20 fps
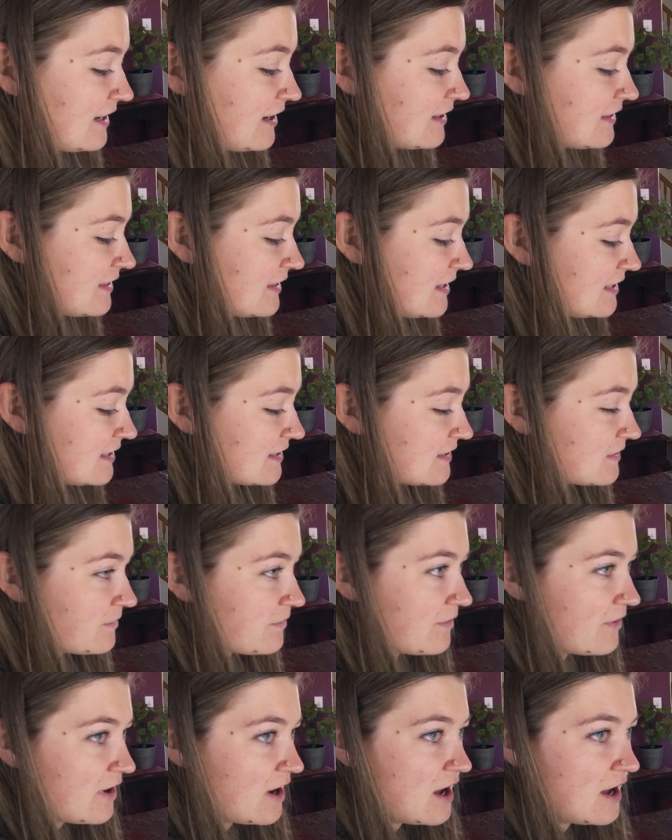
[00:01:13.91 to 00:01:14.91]
got this
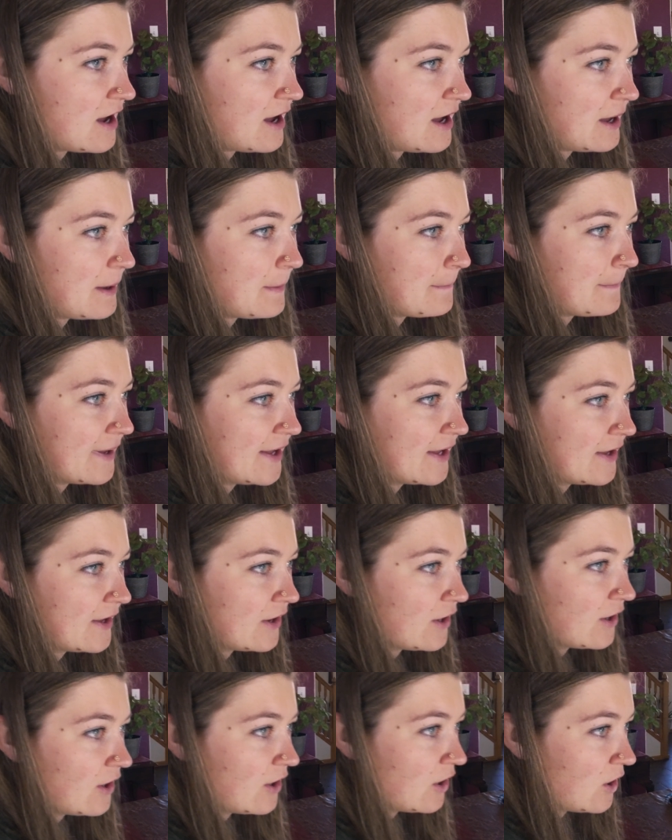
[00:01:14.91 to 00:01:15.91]
from
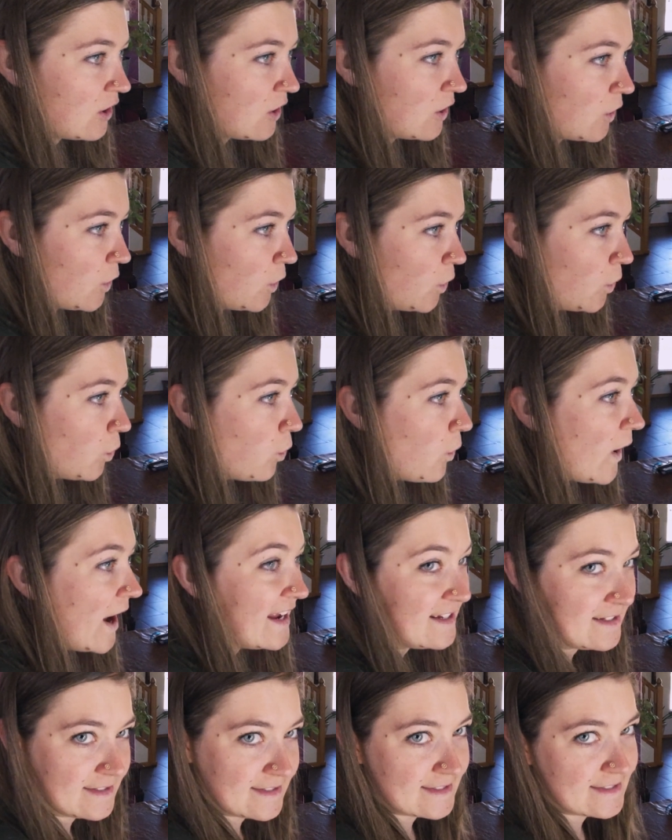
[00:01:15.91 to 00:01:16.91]

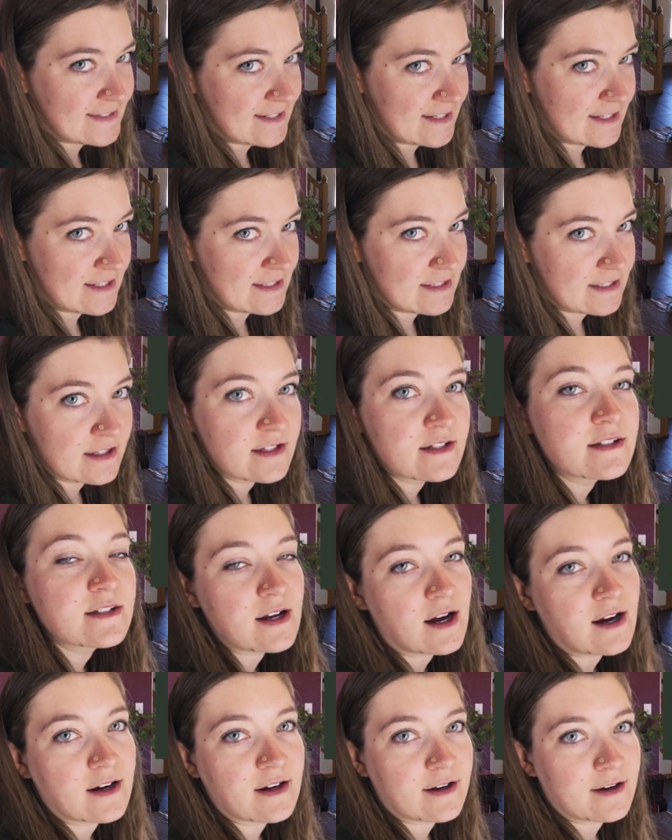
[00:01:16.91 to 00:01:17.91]

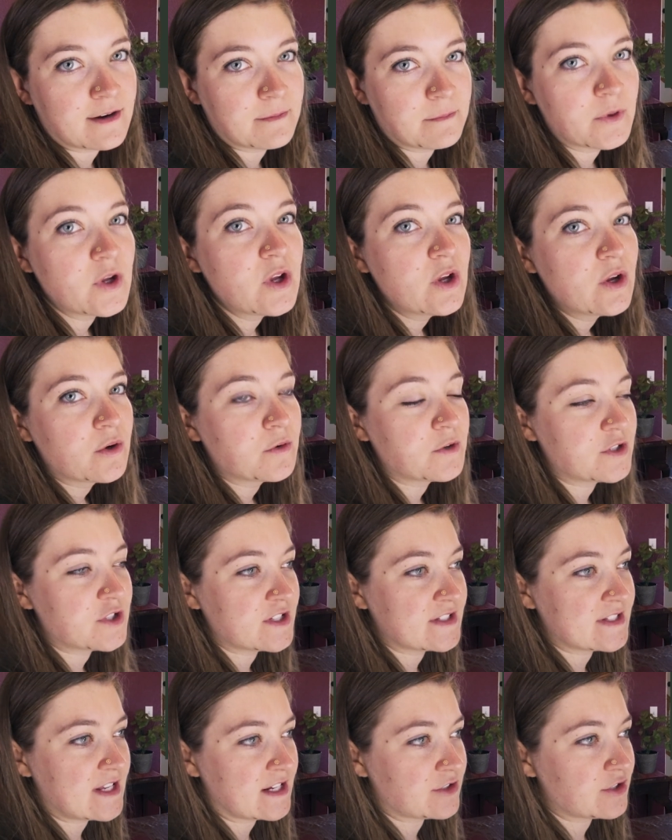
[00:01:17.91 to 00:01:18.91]
wasted.com, which
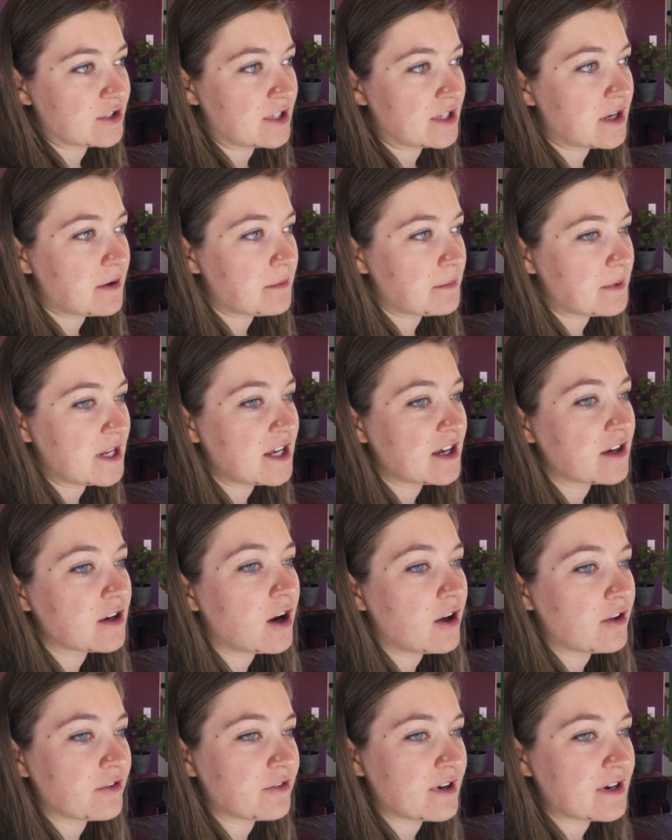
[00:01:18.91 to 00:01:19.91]
is actually a company in
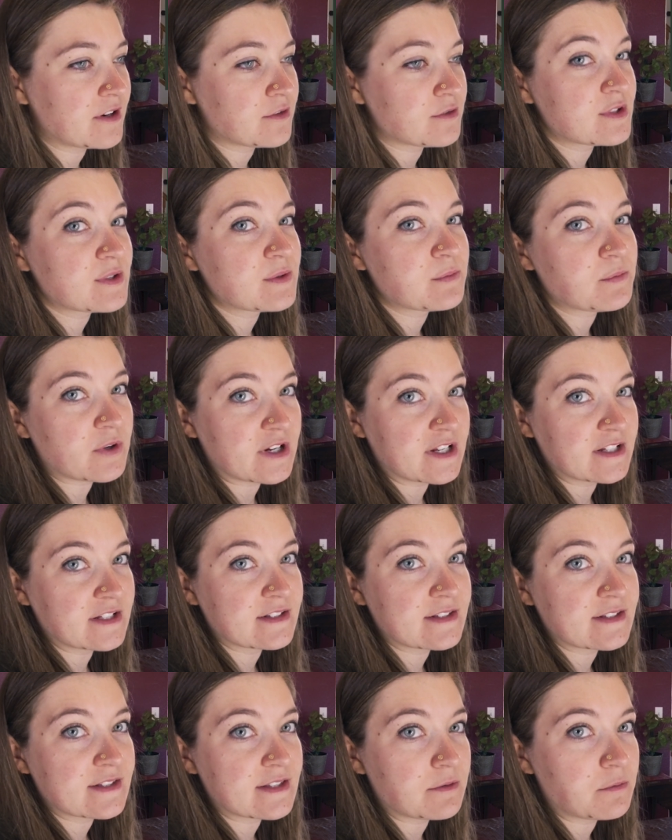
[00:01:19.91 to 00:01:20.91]
Colorado
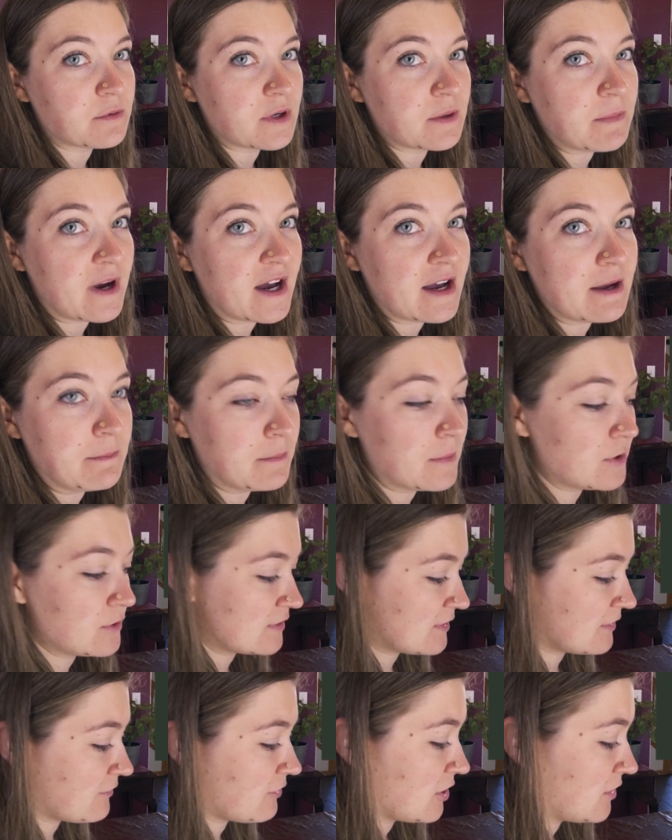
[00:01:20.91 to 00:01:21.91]
Springs that we buy
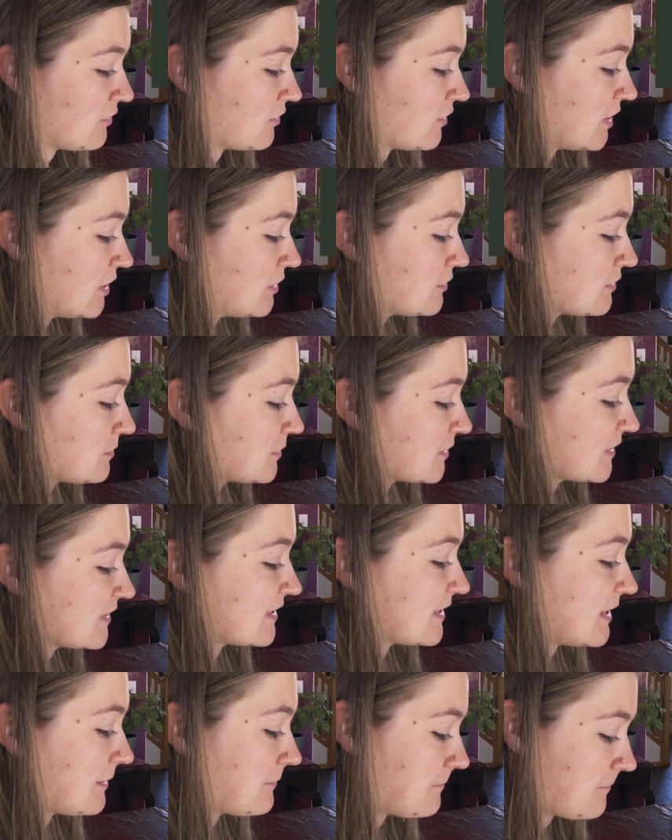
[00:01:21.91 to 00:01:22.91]
most of our reusable
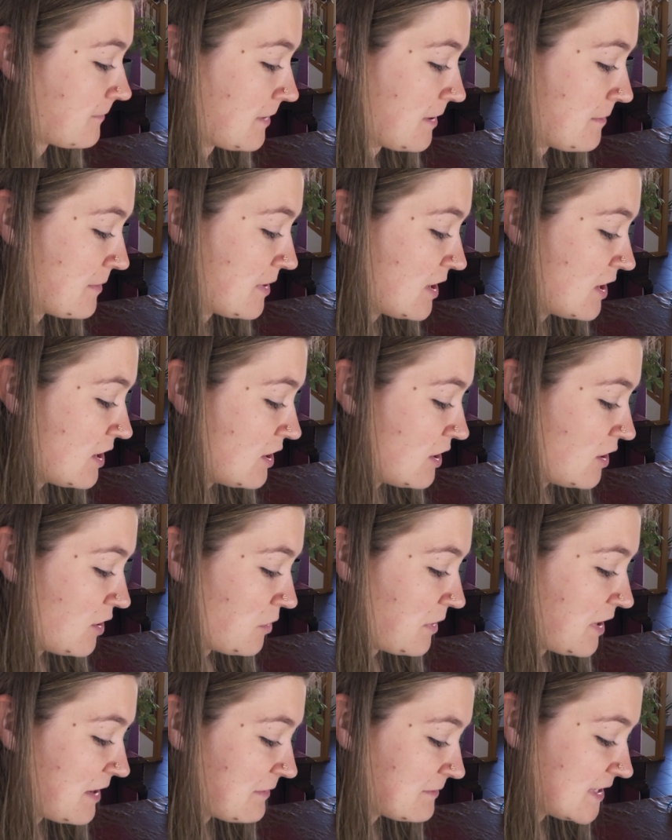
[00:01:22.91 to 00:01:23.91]
stuff from.
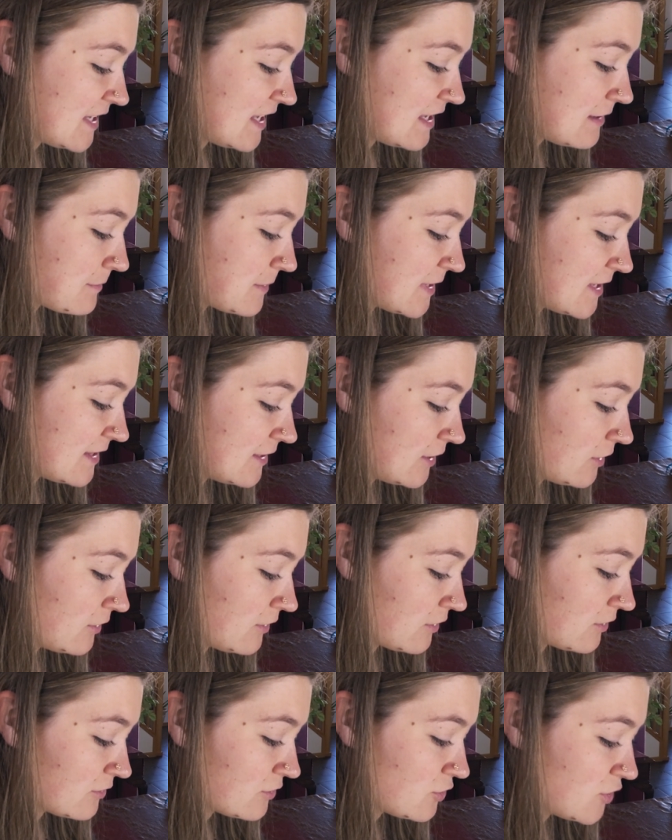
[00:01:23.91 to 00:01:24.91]
We have to keep it in their
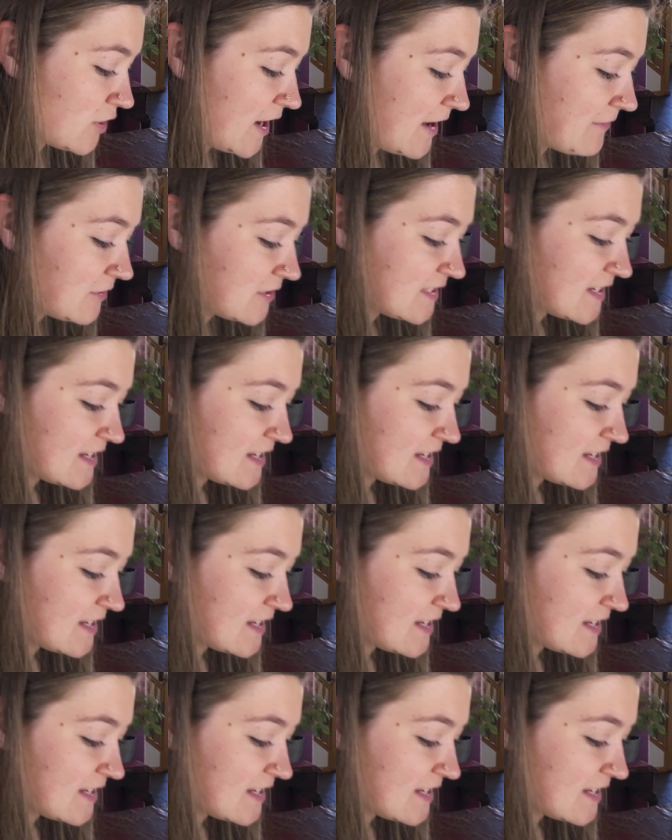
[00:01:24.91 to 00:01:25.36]
little travel